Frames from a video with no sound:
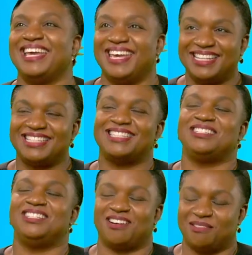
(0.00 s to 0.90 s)
Its
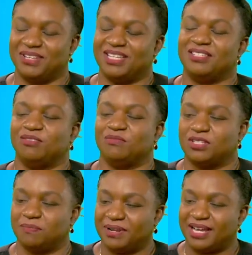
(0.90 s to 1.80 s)
job is to
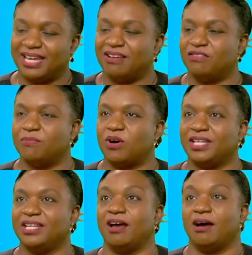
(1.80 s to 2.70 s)
supply everybody,